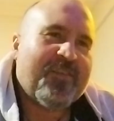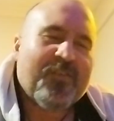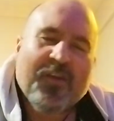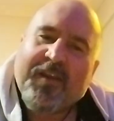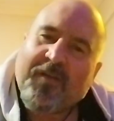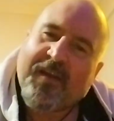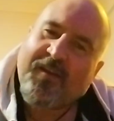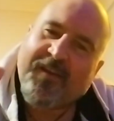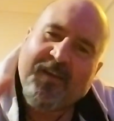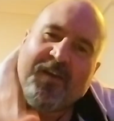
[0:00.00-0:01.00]
So anyway,
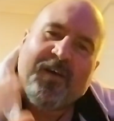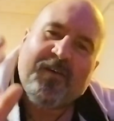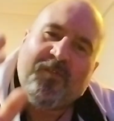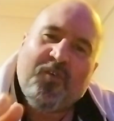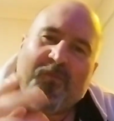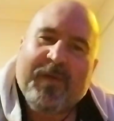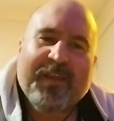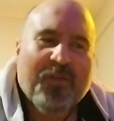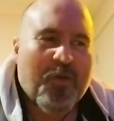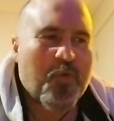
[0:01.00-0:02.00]
I've all
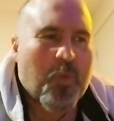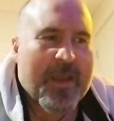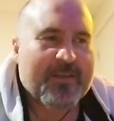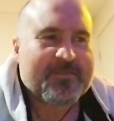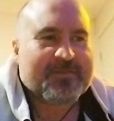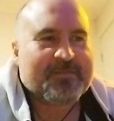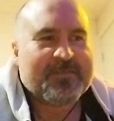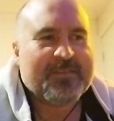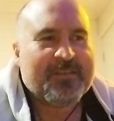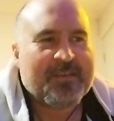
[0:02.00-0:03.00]
been waiting,
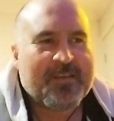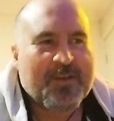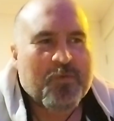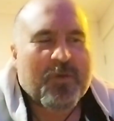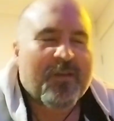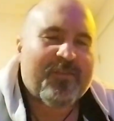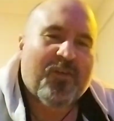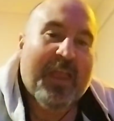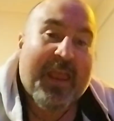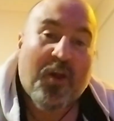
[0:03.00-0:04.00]

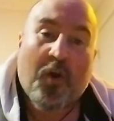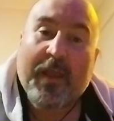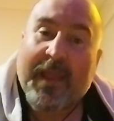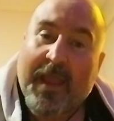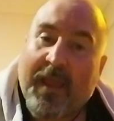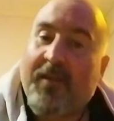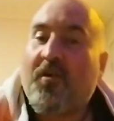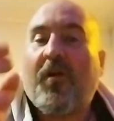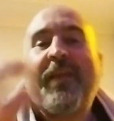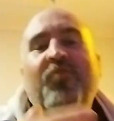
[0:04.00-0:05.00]
and I
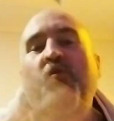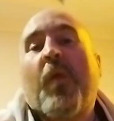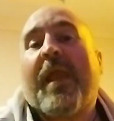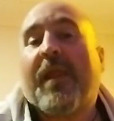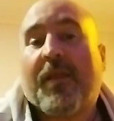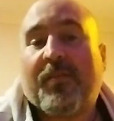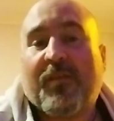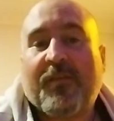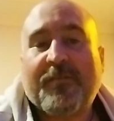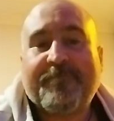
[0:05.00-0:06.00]
can do anything.